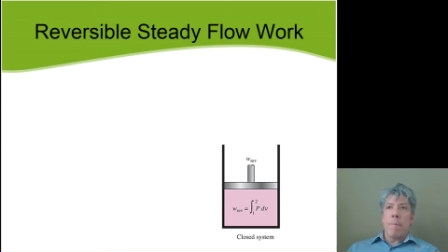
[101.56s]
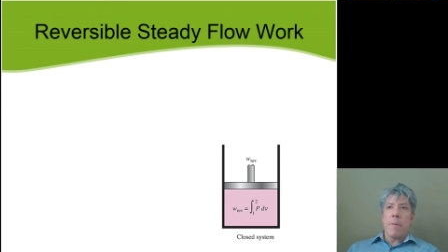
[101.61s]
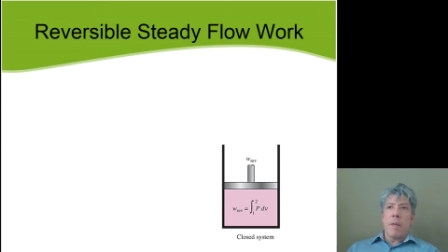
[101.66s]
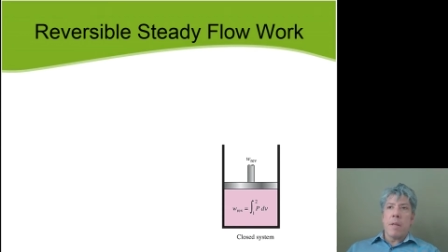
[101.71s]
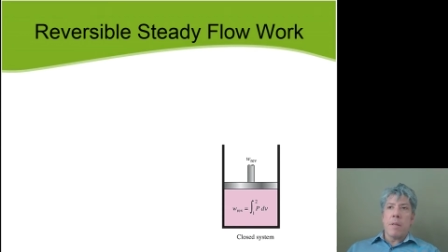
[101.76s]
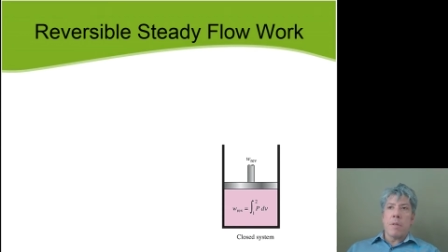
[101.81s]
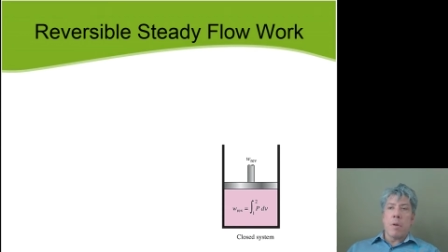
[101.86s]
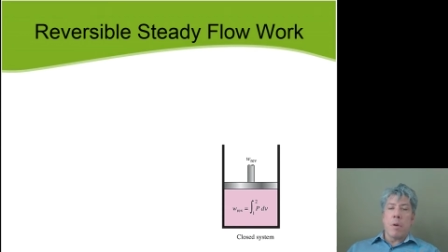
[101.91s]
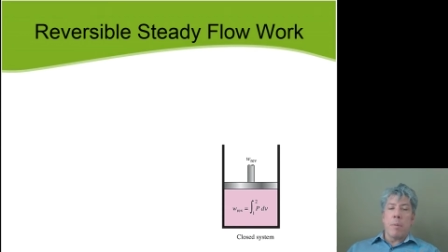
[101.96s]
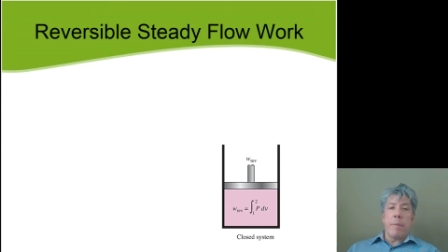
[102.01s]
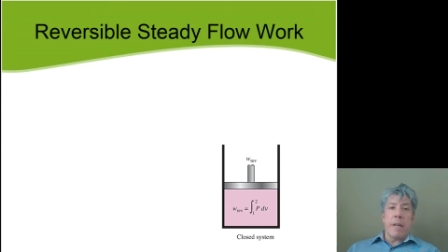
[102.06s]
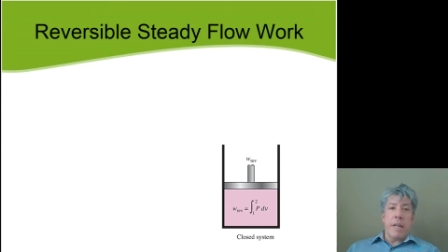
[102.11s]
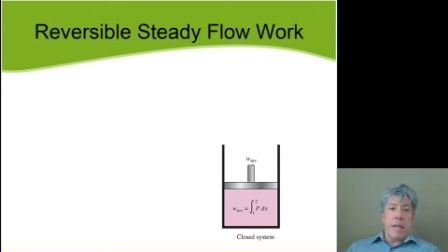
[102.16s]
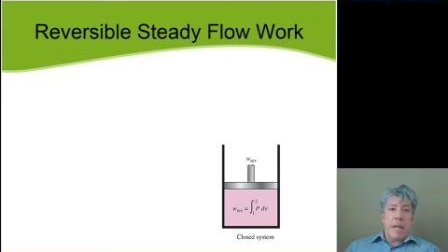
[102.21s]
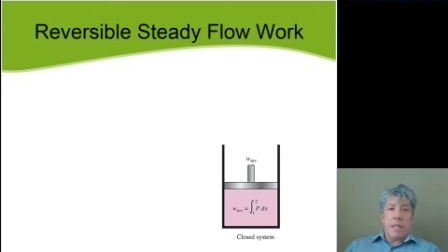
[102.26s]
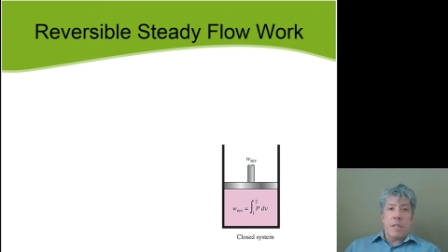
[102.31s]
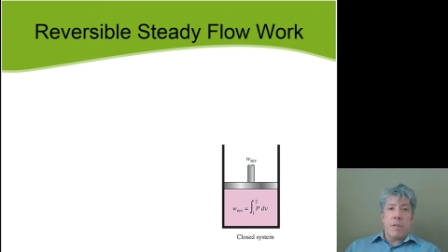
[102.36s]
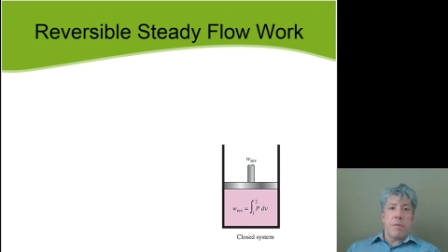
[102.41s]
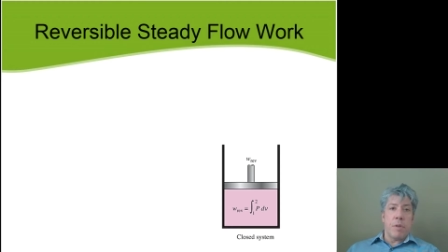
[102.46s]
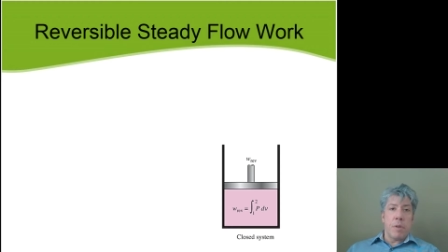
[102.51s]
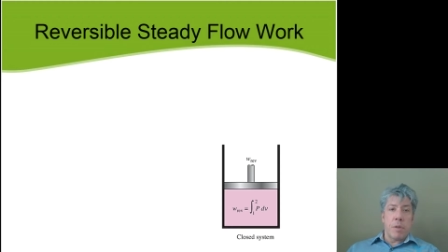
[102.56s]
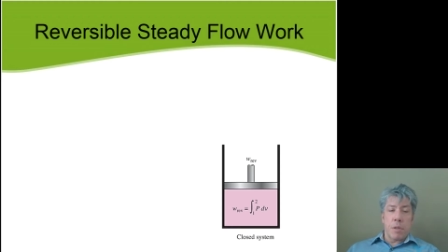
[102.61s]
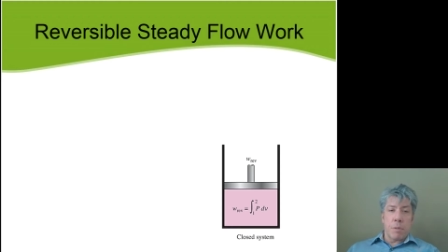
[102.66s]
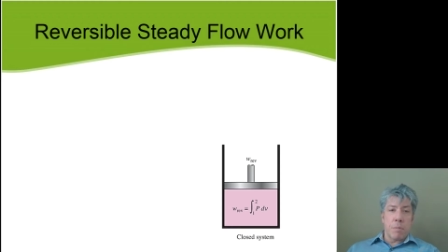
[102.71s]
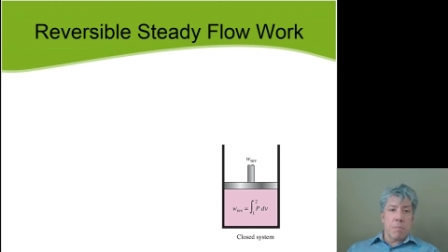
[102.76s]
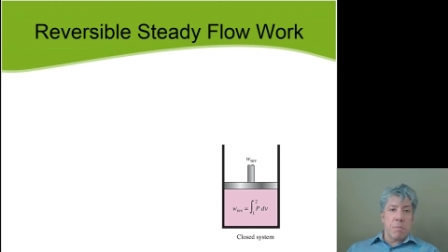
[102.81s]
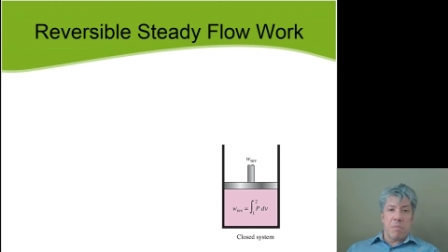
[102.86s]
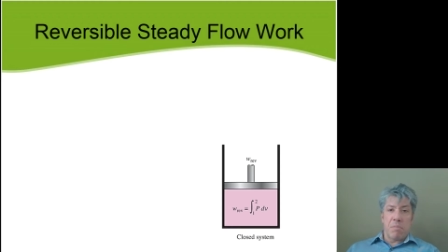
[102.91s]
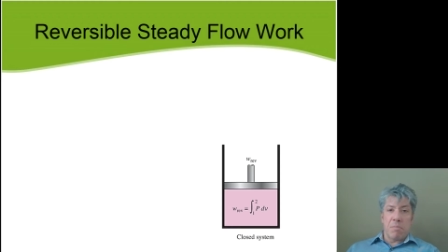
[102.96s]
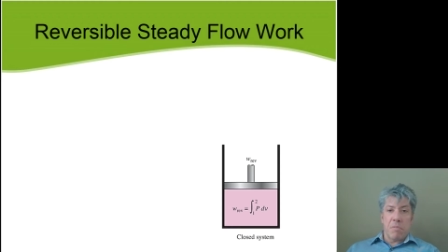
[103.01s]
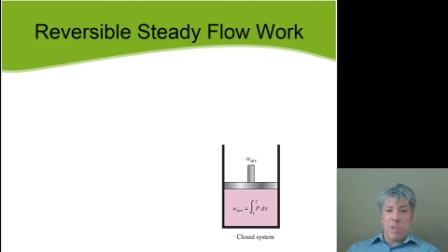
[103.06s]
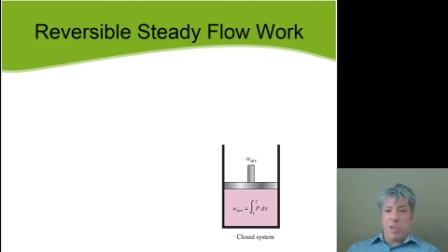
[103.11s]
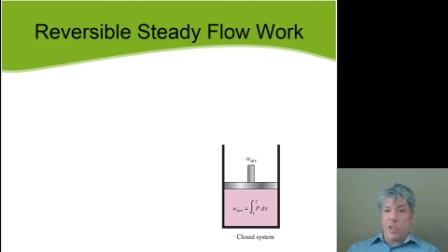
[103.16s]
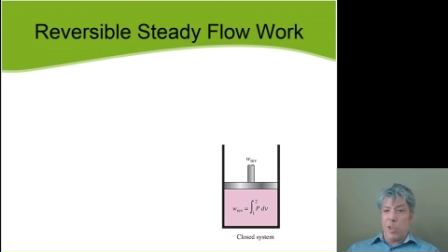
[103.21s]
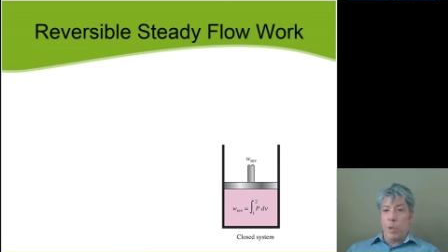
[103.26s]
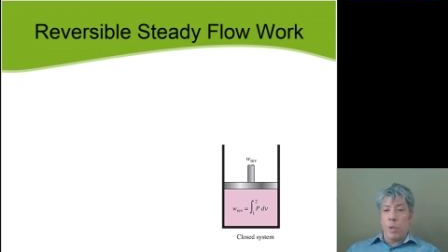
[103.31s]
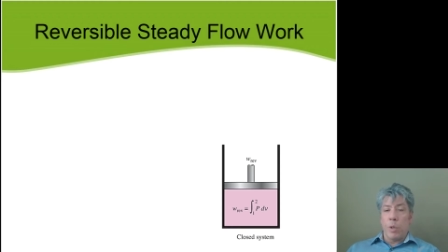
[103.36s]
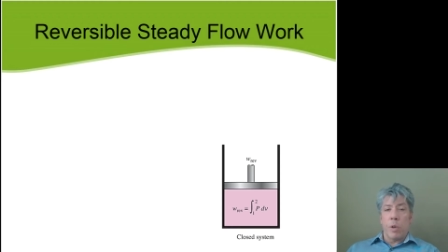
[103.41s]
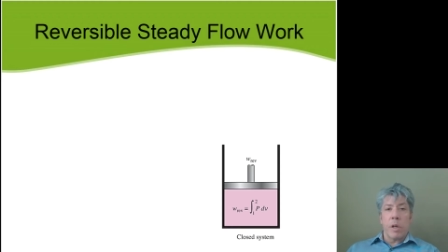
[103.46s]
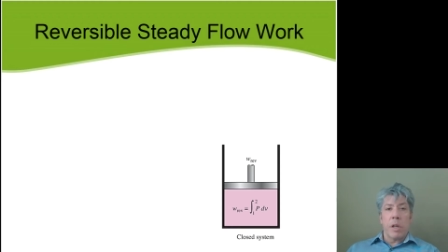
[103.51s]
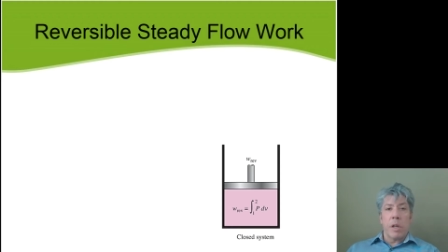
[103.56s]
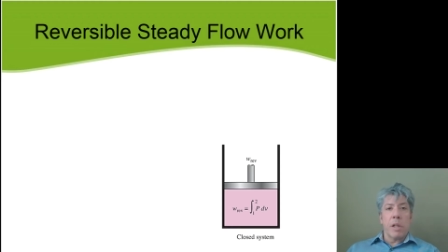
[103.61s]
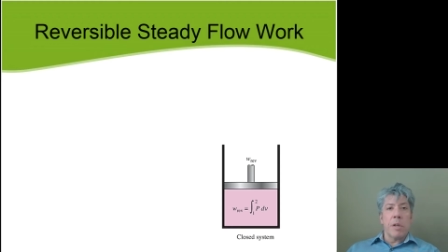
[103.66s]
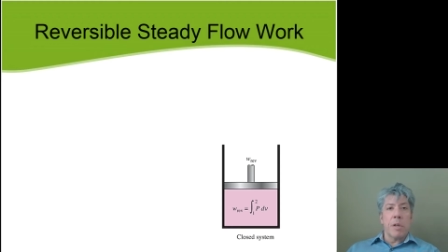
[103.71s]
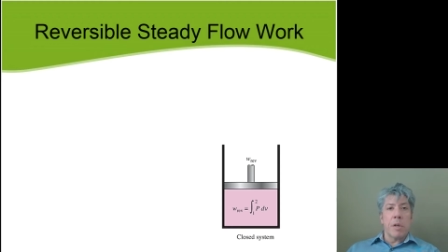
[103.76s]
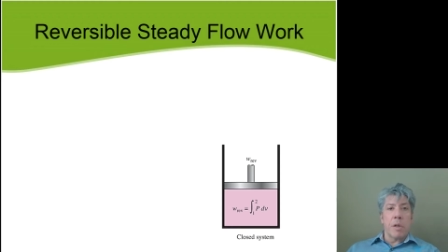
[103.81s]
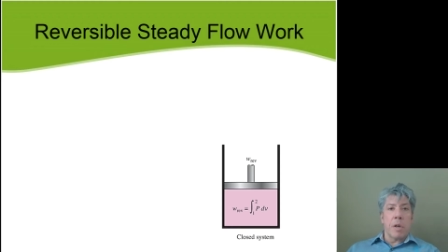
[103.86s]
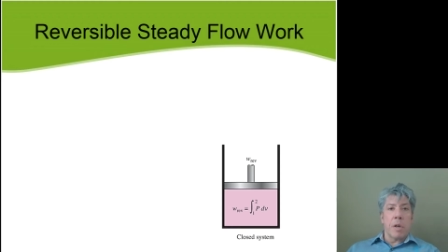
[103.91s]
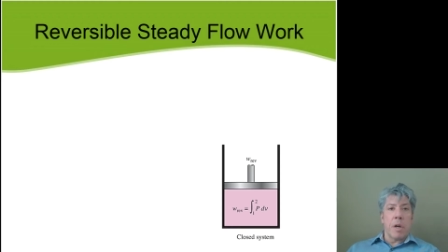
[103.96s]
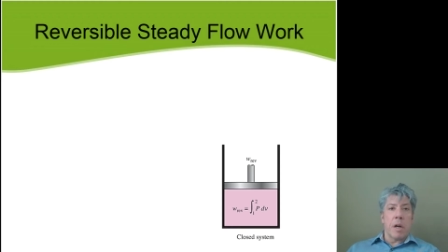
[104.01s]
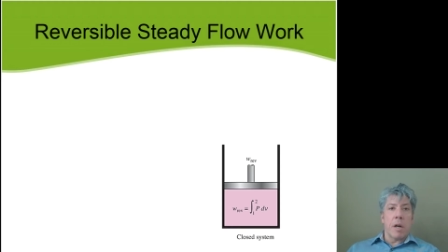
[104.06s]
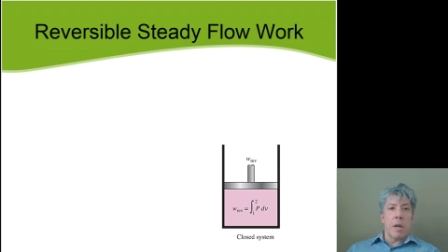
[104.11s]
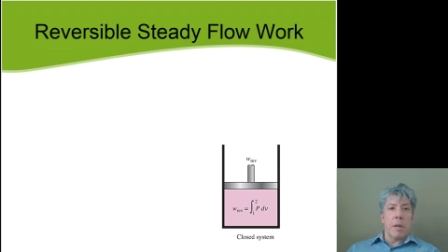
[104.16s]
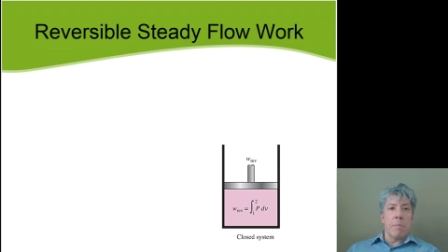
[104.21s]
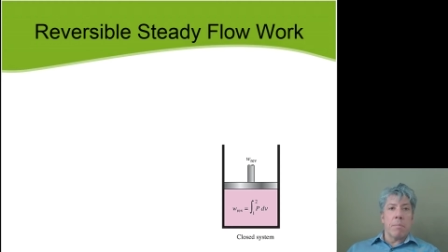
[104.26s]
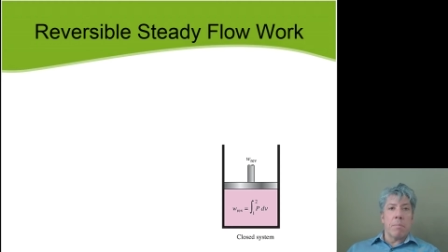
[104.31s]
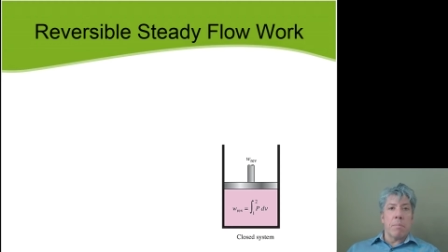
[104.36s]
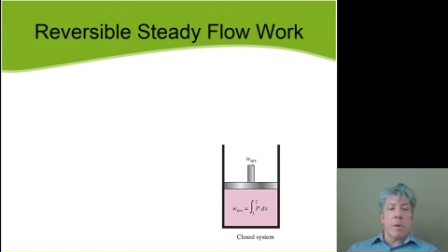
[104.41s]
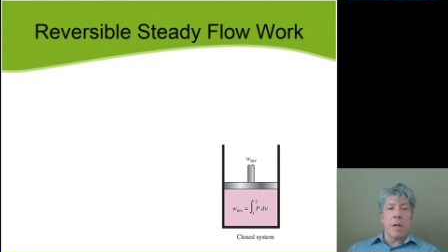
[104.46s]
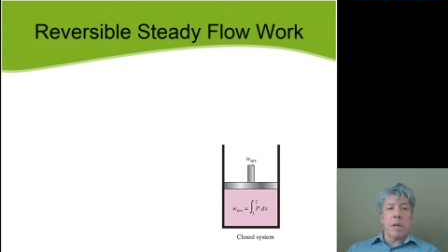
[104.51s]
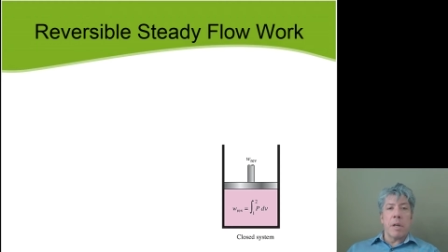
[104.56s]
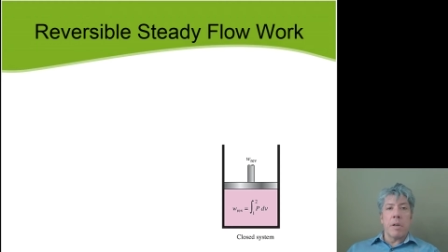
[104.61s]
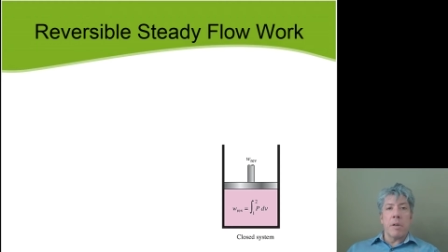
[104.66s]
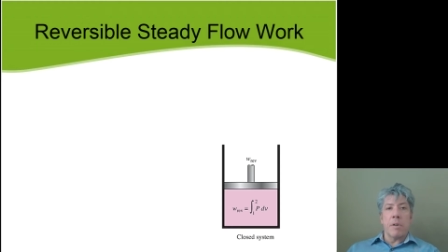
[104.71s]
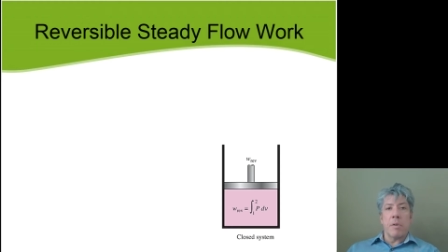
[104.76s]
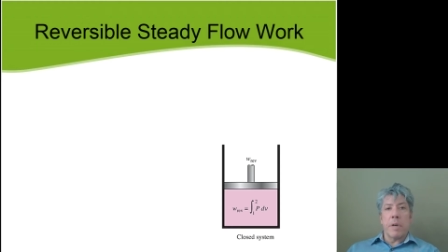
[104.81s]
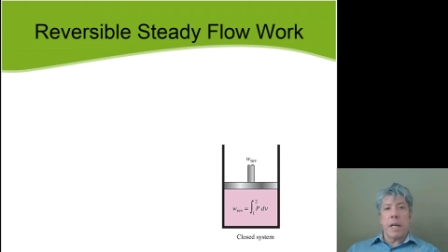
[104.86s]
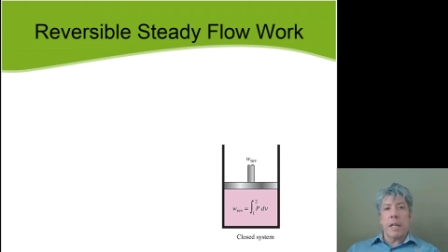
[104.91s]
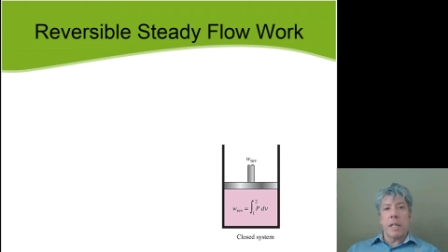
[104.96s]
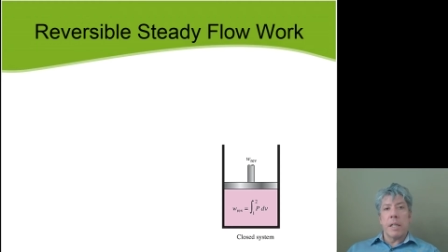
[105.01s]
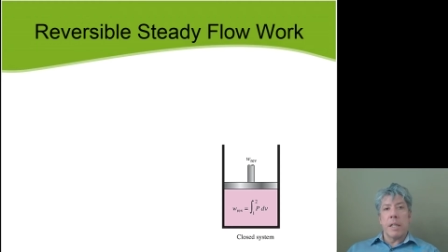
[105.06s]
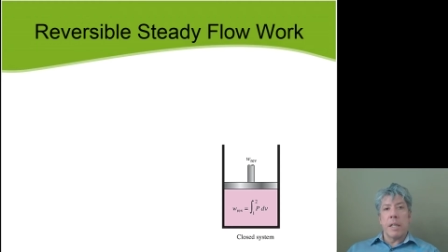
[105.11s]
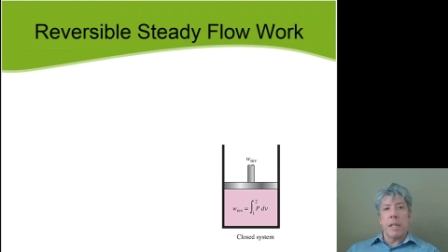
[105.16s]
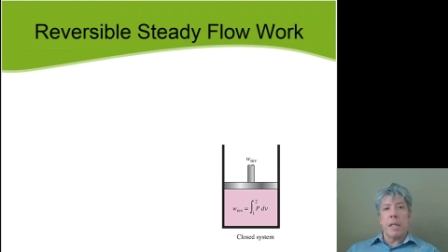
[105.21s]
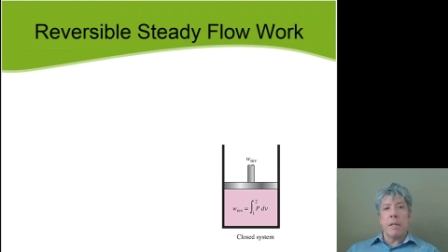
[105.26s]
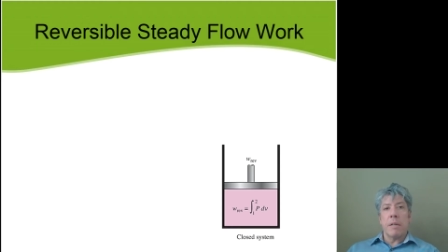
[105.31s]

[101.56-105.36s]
And so it'd be nice if you could just put crude oil in your car and burn it directly,